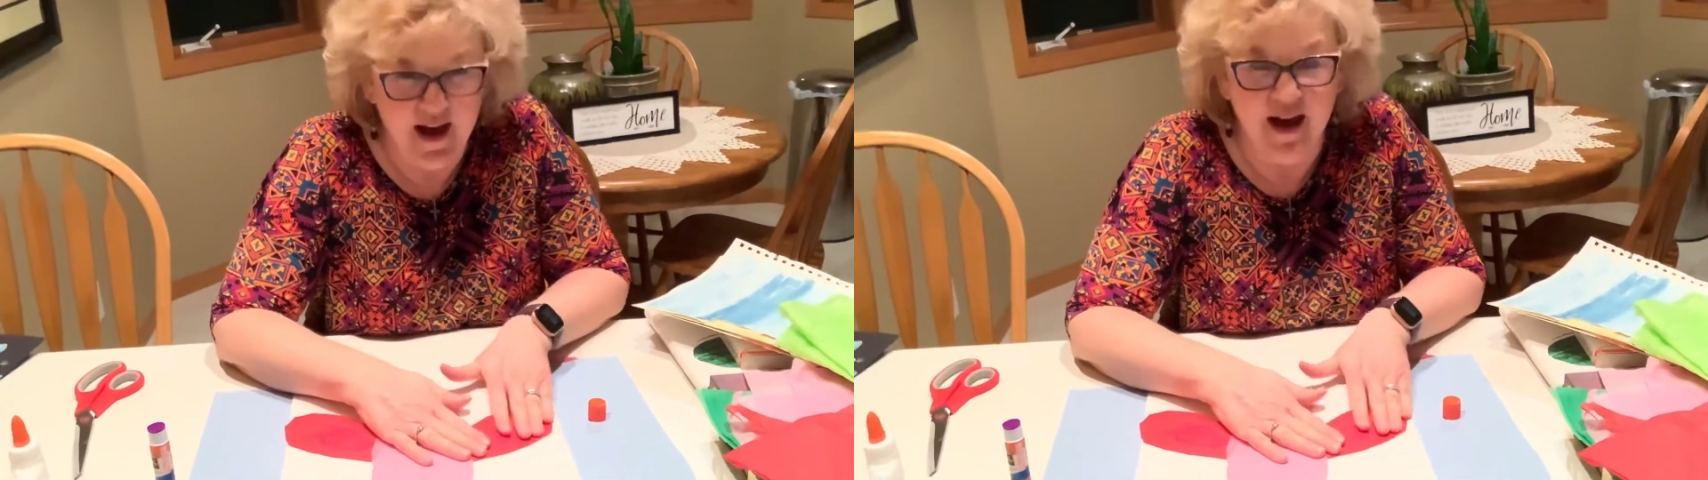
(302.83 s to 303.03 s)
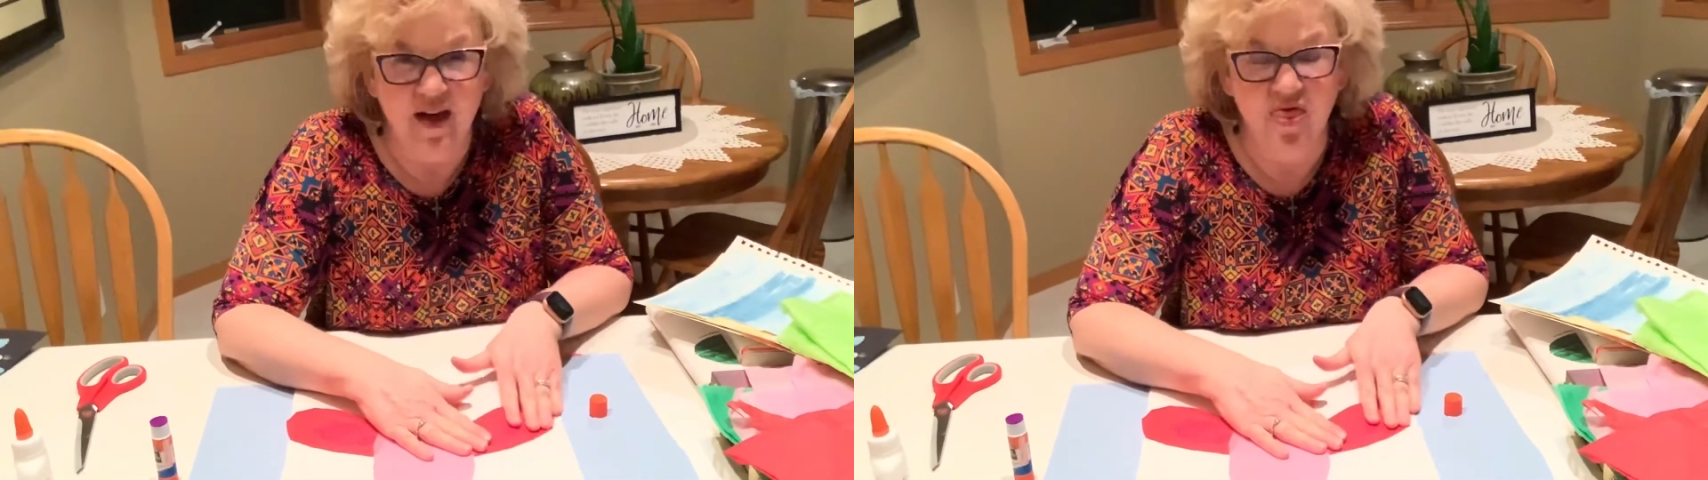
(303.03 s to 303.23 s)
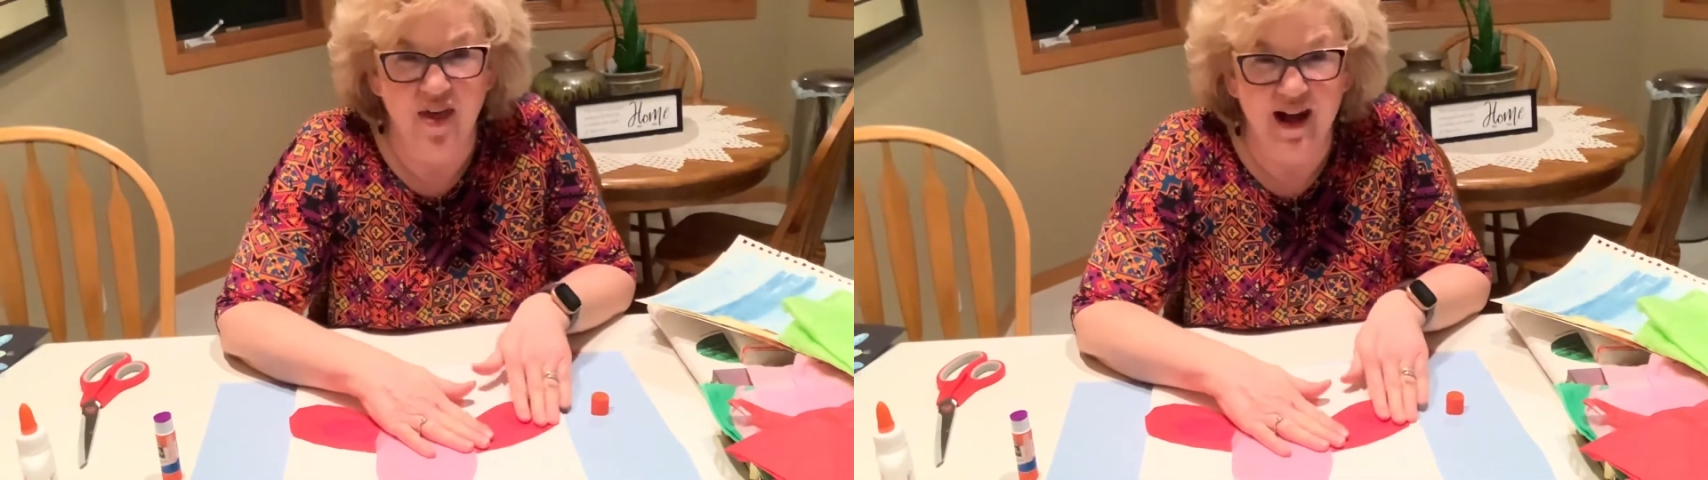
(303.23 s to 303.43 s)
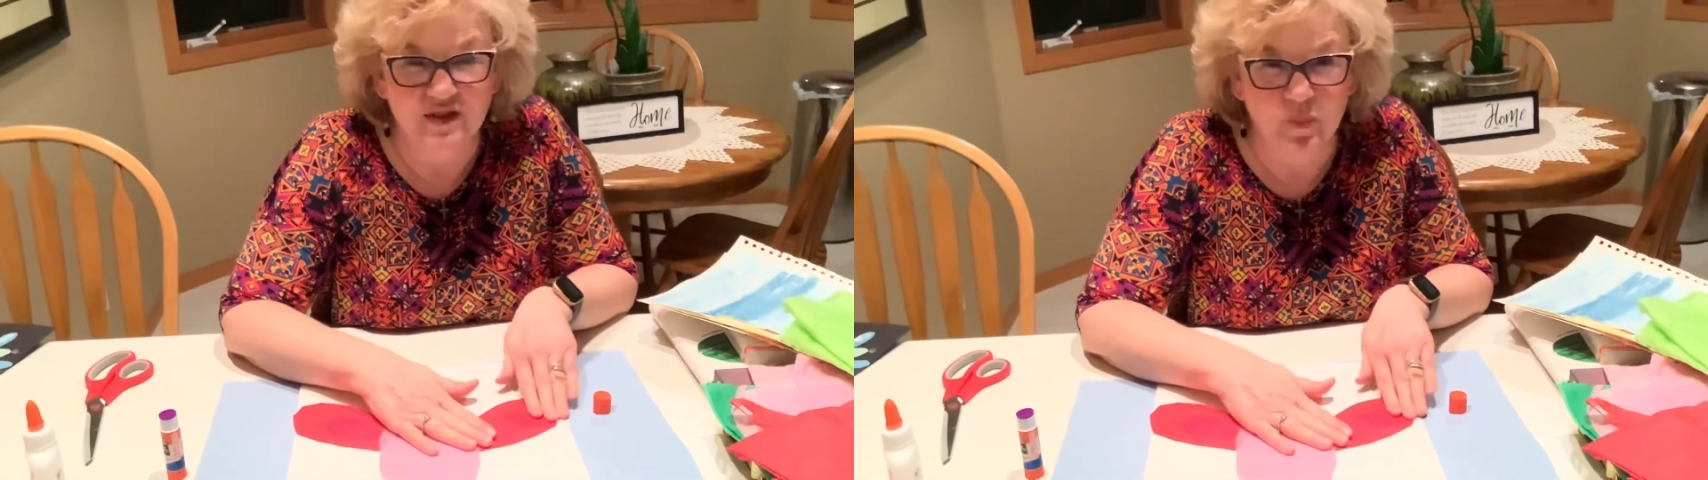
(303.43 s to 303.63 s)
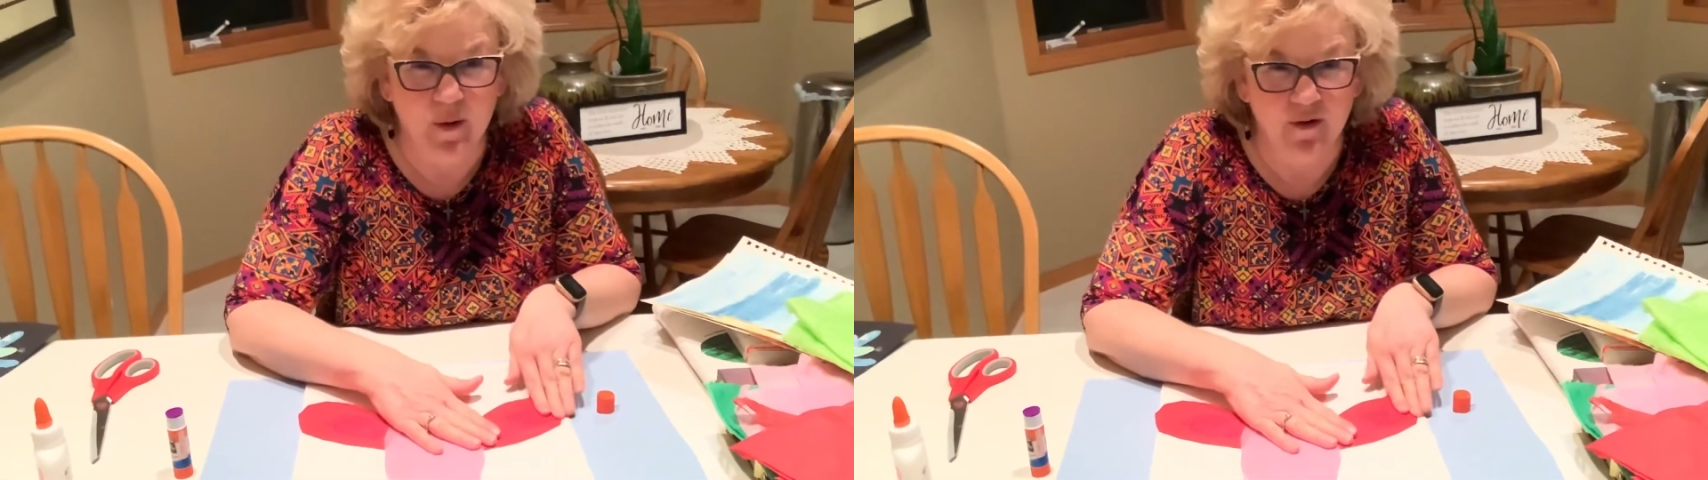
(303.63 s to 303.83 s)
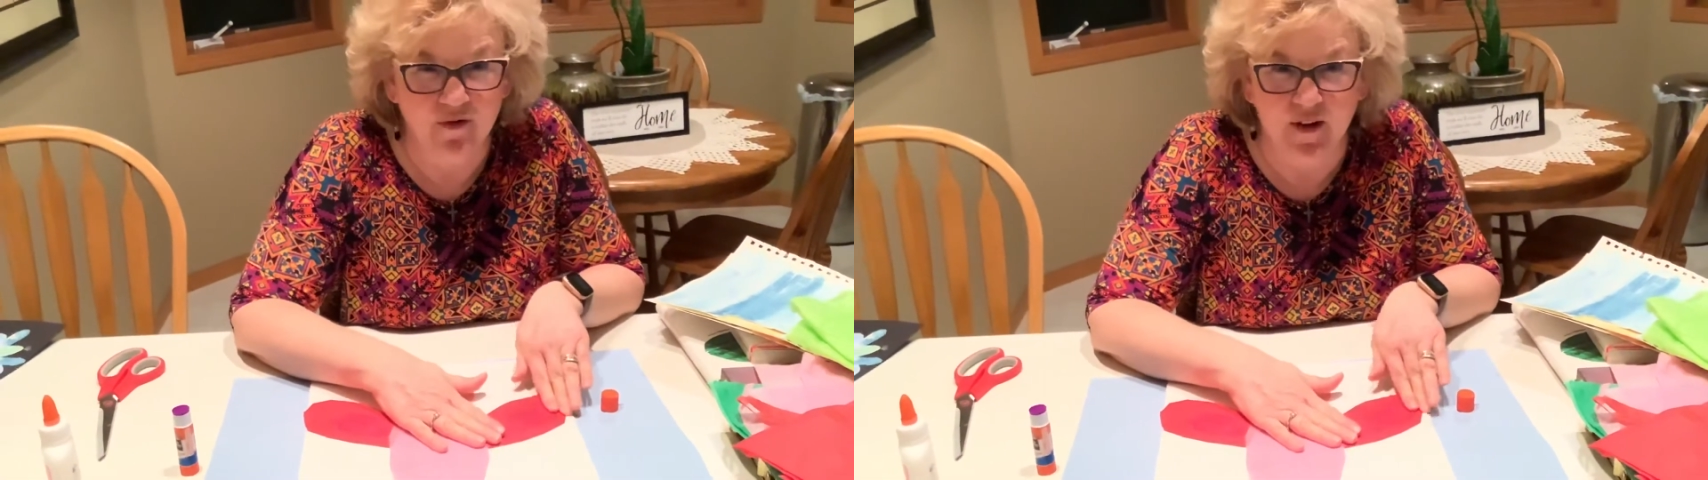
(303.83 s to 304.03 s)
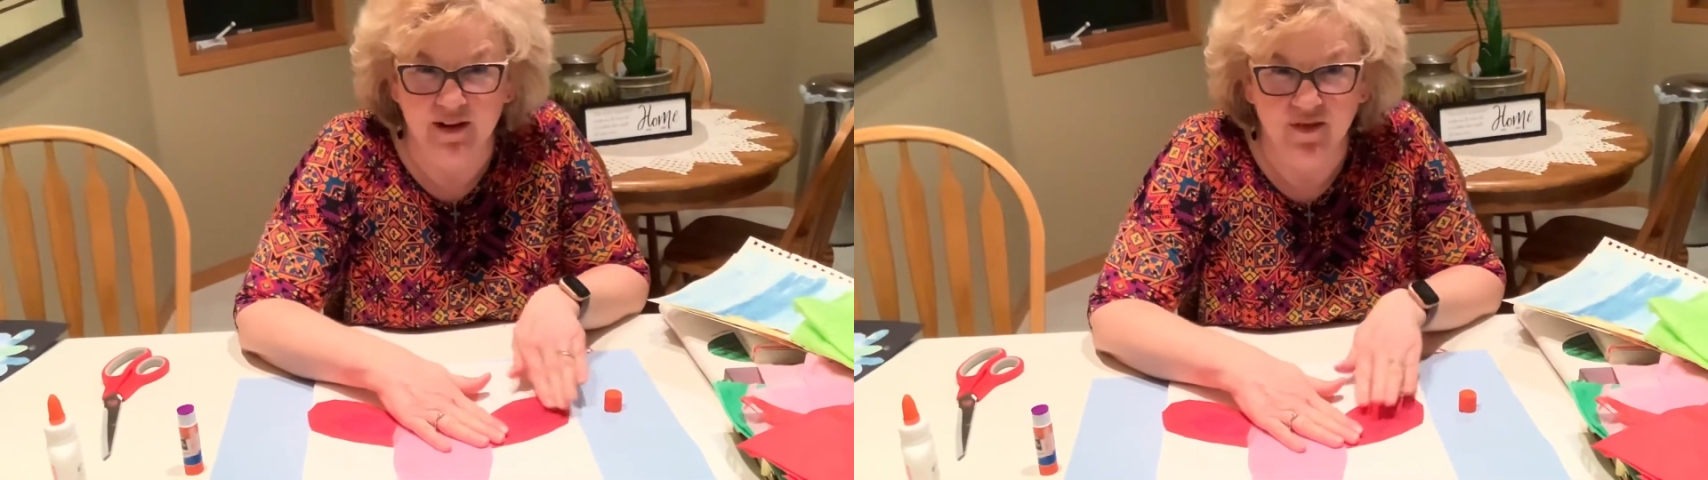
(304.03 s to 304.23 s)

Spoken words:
and that's perfect.